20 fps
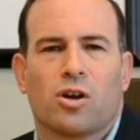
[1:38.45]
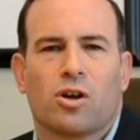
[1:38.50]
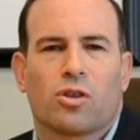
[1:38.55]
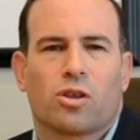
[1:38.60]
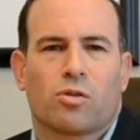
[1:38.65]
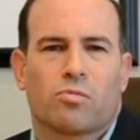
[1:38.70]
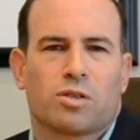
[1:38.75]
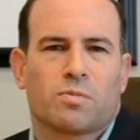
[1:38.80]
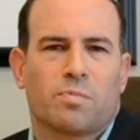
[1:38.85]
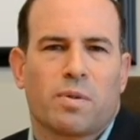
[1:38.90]

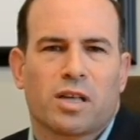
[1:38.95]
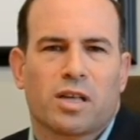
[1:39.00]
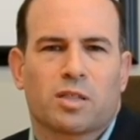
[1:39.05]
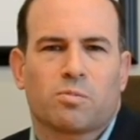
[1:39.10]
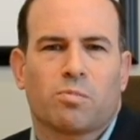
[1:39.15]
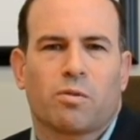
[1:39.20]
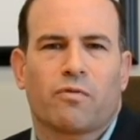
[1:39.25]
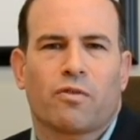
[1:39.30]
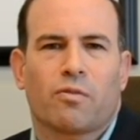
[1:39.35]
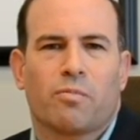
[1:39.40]
They're
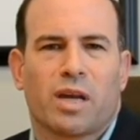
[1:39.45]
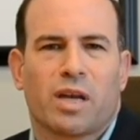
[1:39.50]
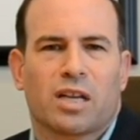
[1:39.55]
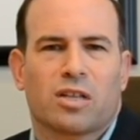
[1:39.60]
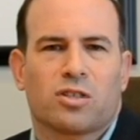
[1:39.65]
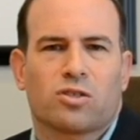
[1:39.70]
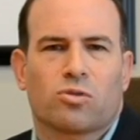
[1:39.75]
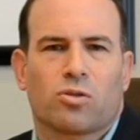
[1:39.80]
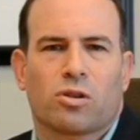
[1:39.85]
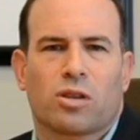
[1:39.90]
responsible for
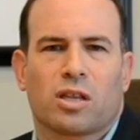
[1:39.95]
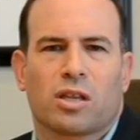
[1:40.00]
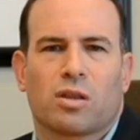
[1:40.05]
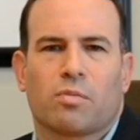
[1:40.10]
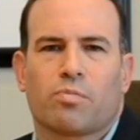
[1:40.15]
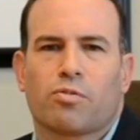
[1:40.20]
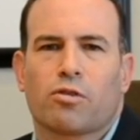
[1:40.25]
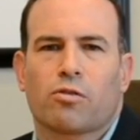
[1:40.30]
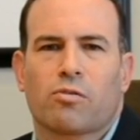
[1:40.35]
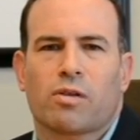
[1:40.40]
making sure that the
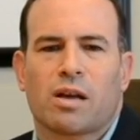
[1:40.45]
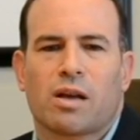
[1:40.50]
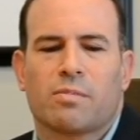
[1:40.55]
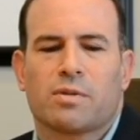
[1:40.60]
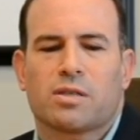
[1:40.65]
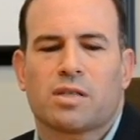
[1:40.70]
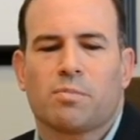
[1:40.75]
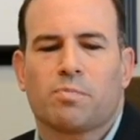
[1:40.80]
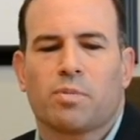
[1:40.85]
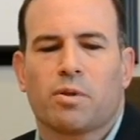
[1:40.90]
program
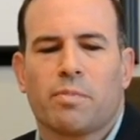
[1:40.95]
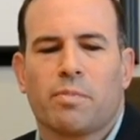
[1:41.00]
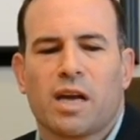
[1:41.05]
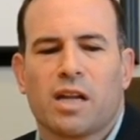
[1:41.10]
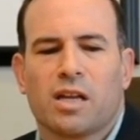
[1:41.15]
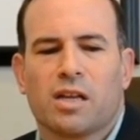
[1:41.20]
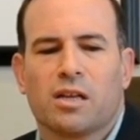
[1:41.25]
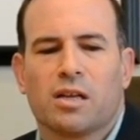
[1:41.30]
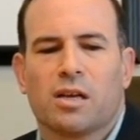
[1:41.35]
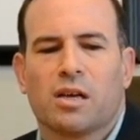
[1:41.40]
is
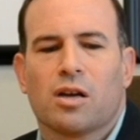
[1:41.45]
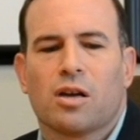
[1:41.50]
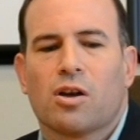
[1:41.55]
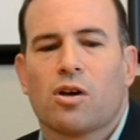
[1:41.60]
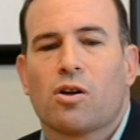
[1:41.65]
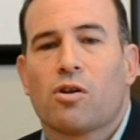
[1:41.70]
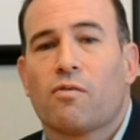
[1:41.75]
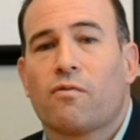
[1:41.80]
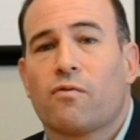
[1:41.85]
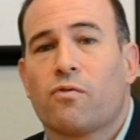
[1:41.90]
implemented,
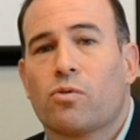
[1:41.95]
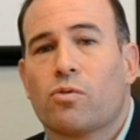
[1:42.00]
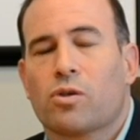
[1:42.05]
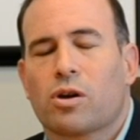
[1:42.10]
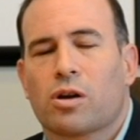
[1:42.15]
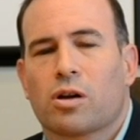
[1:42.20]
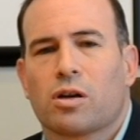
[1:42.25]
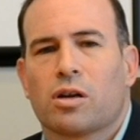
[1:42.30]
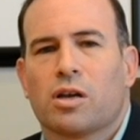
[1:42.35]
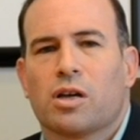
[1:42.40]

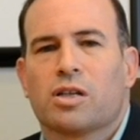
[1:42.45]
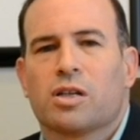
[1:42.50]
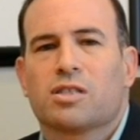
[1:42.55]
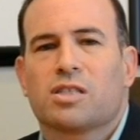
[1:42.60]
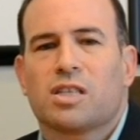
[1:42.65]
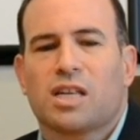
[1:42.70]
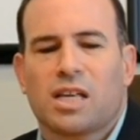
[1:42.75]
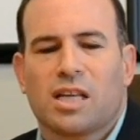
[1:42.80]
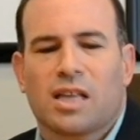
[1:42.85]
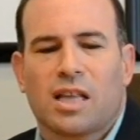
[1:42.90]
for
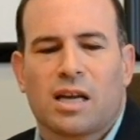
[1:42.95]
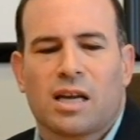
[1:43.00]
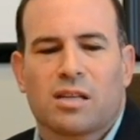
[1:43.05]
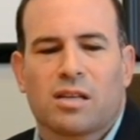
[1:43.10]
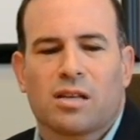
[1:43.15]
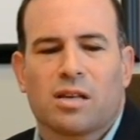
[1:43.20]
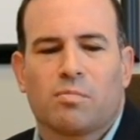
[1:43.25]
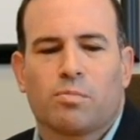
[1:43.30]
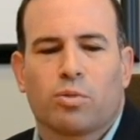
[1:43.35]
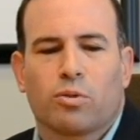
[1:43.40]
seeing that
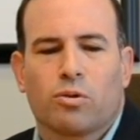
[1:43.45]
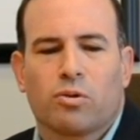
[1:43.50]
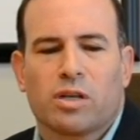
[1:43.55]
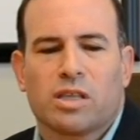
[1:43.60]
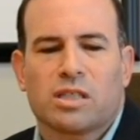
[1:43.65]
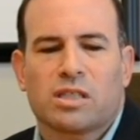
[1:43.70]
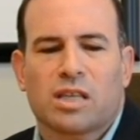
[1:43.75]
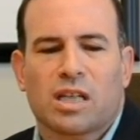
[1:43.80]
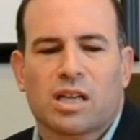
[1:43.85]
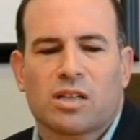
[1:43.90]

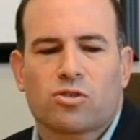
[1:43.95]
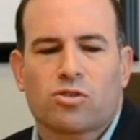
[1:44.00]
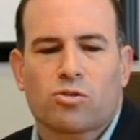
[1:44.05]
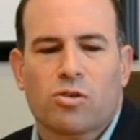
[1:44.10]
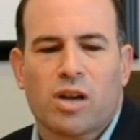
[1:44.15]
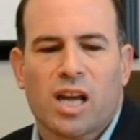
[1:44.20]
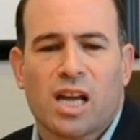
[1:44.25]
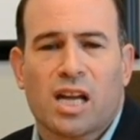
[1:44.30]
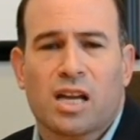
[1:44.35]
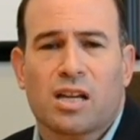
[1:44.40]
employees get
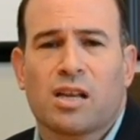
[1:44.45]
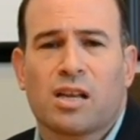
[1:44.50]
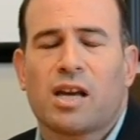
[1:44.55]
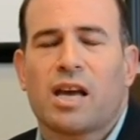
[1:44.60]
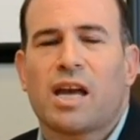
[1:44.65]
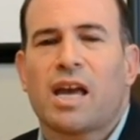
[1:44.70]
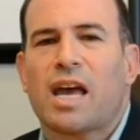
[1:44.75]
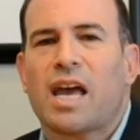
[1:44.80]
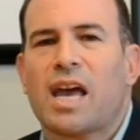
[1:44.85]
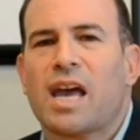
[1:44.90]
trained,
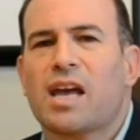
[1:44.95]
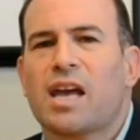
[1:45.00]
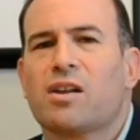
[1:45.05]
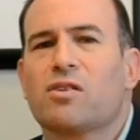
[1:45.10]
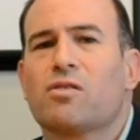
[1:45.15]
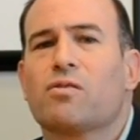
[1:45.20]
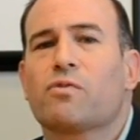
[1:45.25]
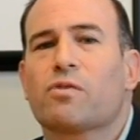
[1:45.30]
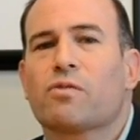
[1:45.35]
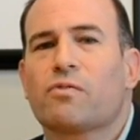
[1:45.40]

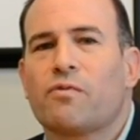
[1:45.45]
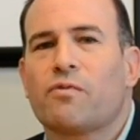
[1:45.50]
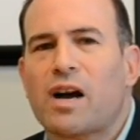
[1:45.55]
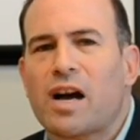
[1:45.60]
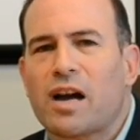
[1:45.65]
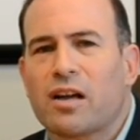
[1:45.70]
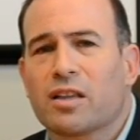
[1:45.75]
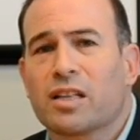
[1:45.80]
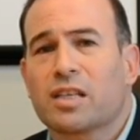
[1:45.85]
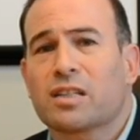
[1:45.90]
and for
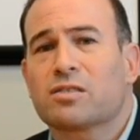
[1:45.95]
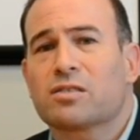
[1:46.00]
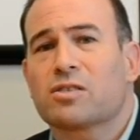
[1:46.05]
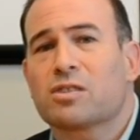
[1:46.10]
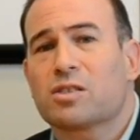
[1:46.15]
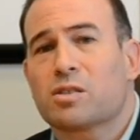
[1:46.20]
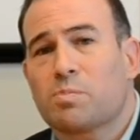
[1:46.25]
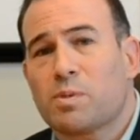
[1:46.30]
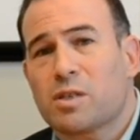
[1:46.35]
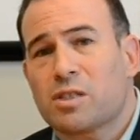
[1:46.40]
filing
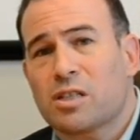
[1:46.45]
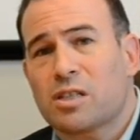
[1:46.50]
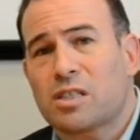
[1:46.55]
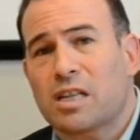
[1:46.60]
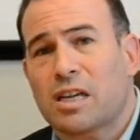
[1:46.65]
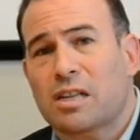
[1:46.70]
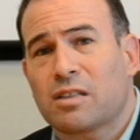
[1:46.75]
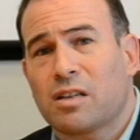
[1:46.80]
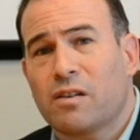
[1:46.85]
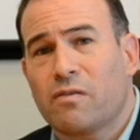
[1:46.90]
suspicious
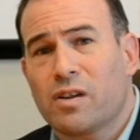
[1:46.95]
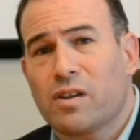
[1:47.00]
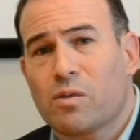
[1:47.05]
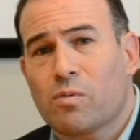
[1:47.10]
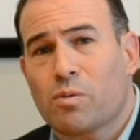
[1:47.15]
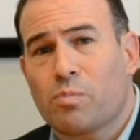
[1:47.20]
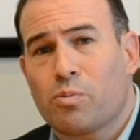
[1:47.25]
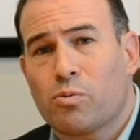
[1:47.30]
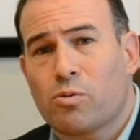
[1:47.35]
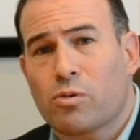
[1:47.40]
activity
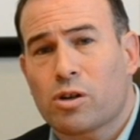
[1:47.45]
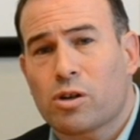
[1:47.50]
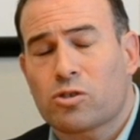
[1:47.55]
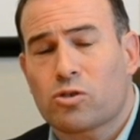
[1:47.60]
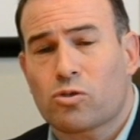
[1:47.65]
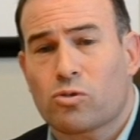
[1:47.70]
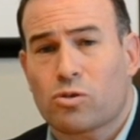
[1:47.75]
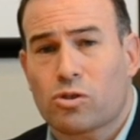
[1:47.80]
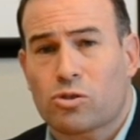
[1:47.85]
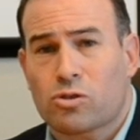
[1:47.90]

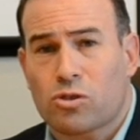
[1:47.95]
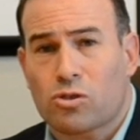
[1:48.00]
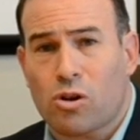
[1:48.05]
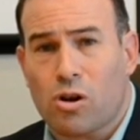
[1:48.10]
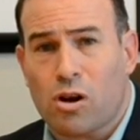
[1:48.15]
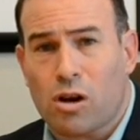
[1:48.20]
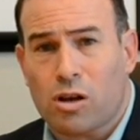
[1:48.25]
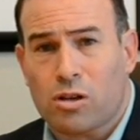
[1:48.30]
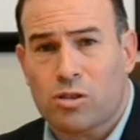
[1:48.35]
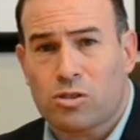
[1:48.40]
reports, or
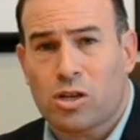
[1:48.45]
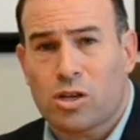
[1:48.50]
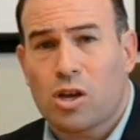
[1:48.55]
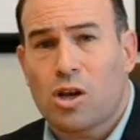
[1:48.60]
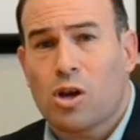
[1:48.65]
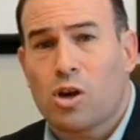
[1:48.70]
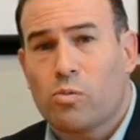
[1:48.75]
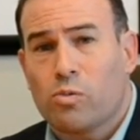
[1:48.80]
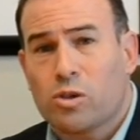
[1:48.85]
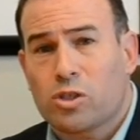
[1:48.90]
SARs,
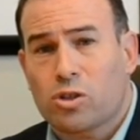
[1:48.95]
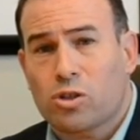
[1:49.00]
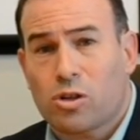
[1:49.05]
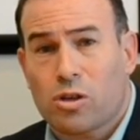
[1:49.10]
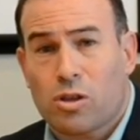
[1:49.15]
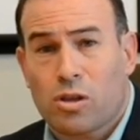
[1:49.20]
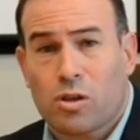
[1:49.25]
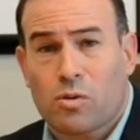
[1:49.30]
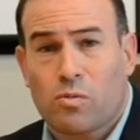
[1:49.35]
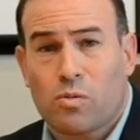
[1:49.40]
which
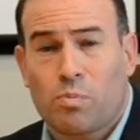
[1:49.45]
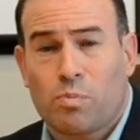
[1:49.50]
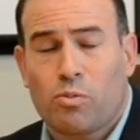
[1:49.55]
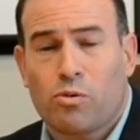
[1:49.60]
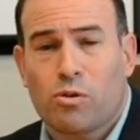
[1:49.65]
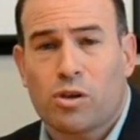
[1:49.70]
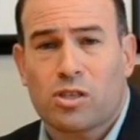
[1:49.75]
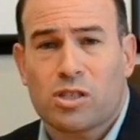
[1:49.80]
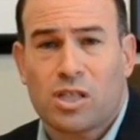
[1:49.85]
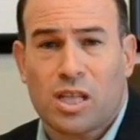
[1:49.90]
are the
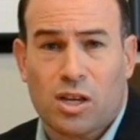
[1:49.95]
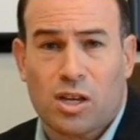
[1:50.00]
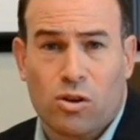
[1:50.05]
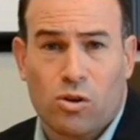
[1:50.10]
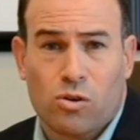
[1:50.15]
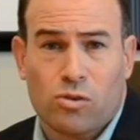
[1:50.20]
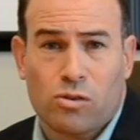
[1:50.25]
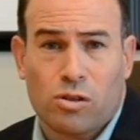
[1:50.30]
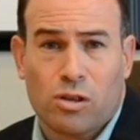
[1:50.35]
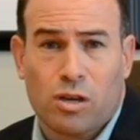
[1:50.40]
reports that
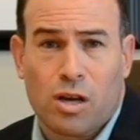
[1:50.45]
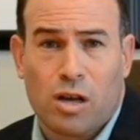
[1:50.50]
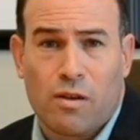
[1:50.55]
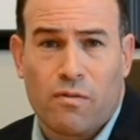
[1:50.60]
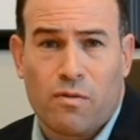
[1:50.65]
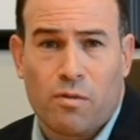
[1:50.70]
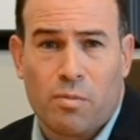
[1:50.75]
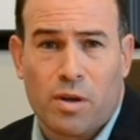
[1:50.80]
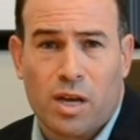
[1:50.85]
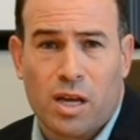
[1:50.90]
go to the
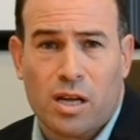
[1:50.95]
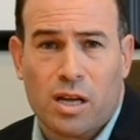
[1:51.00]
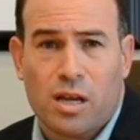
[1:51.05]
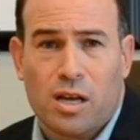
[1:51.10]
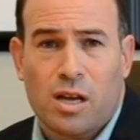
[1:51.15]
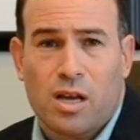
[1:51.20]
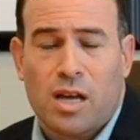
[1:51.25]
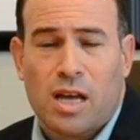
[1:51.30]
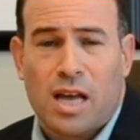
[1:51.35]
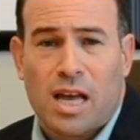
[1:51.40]
government
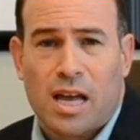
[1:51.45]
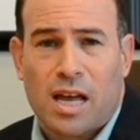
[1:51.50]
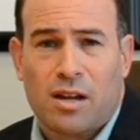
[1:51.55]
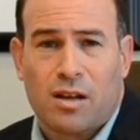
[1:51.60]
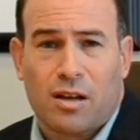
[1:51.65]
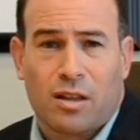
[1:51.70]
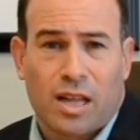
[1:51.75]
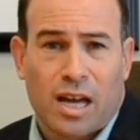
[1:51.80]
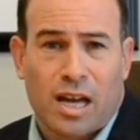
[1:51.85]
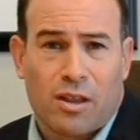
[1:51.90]
and
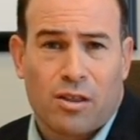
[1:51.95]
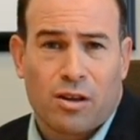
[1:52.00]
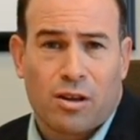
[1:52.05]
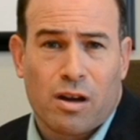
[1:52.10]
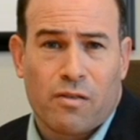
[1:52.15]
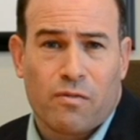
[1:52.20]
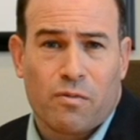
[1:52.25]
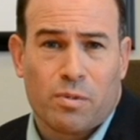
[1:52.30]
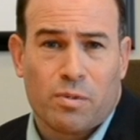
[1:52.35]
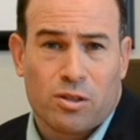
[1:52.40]
allow the
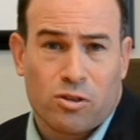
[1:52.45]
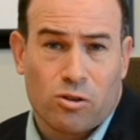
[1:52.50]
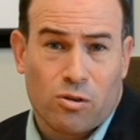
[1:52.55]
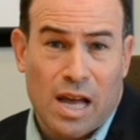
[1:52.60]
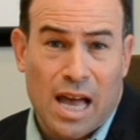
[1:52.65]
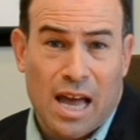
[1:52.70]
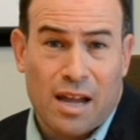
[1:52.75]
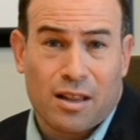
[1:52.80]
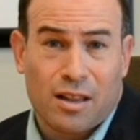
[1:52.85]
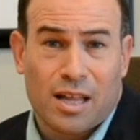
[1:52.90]
government to
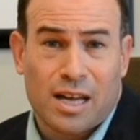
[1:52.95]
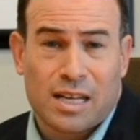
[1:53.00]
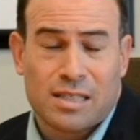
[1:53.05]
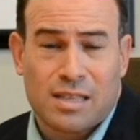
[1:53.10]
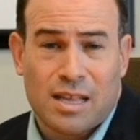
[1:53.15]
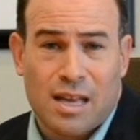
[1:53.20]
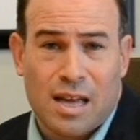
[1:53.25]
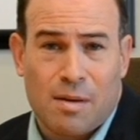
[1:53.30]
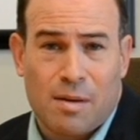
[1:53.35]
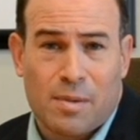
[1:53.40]
analyze
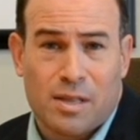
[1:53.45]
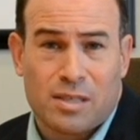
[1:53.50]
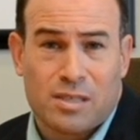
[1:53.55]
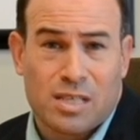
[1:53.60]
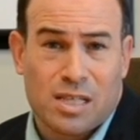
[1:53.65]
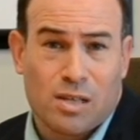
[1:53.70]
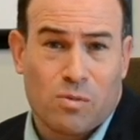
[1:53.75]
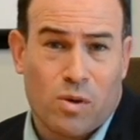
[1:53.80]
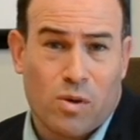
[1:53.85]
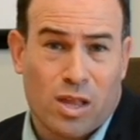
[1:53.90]
them and
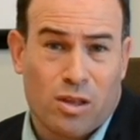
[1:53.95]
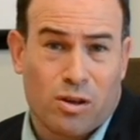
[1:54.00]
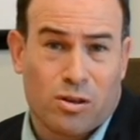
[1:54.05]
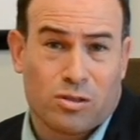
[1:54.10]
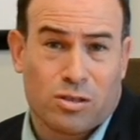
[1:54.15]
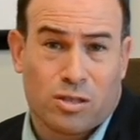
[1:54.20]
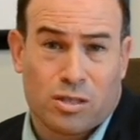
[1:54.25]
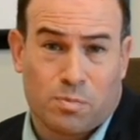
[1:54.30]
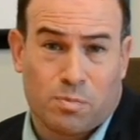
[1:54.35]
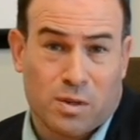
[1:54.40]
see whether
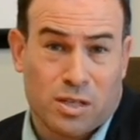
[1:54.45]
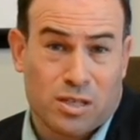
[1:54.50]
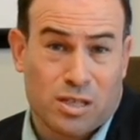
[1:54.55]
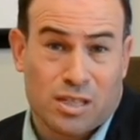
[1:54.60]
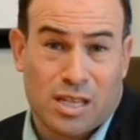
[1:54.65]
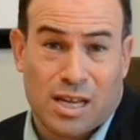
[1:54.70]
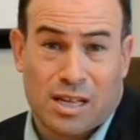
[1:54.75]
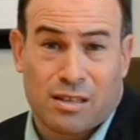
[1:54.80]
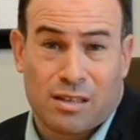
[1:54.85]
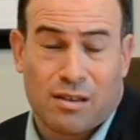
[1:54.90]
suspicious
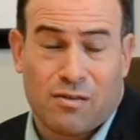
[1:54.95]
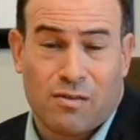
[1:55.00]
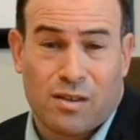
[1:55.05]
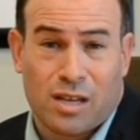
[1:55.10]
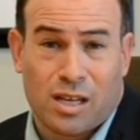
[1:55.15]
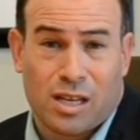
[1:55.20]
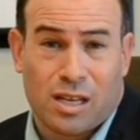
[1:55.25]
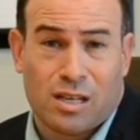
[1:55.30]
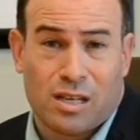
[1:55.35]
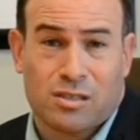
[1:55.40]

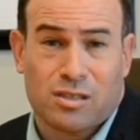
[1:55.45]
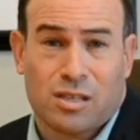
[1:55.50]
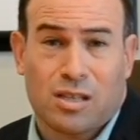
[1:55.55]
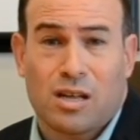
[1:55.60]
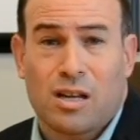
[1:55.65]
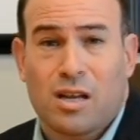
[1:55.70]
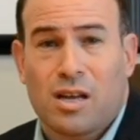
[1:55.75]
activities